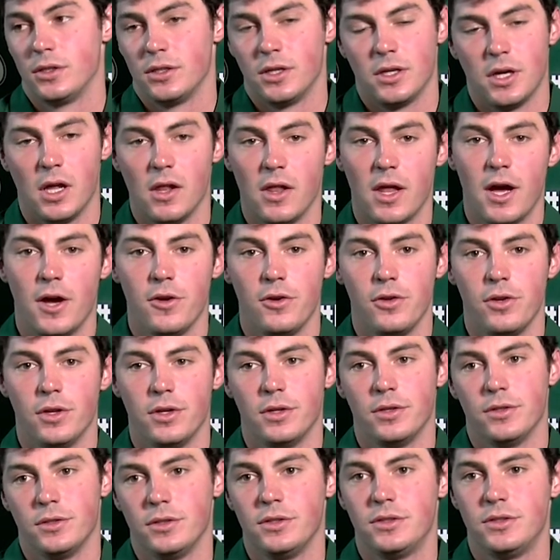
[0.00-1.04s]
allow you
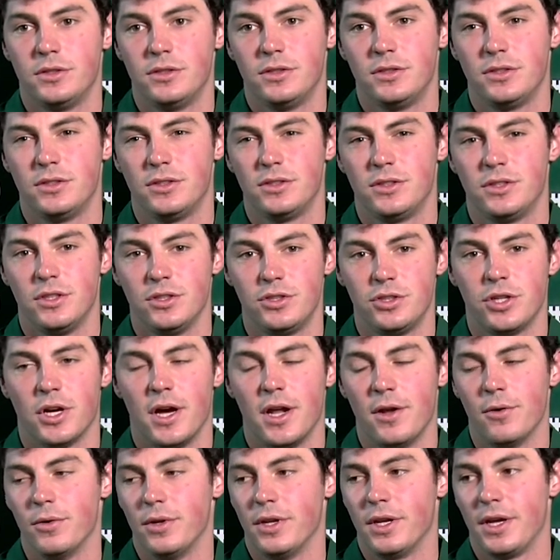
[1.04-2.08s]
to try
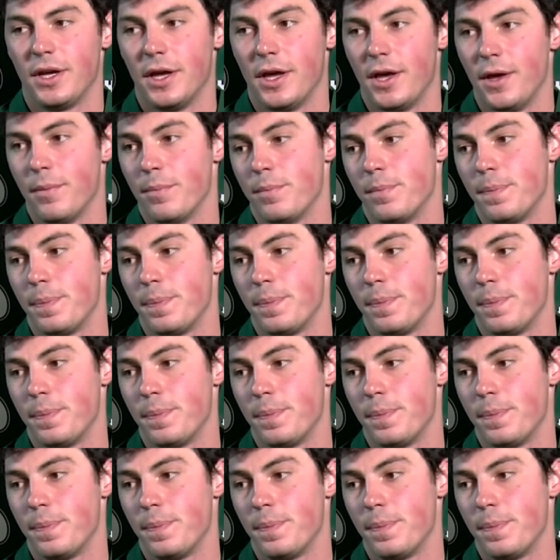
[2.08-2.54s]
to win the game.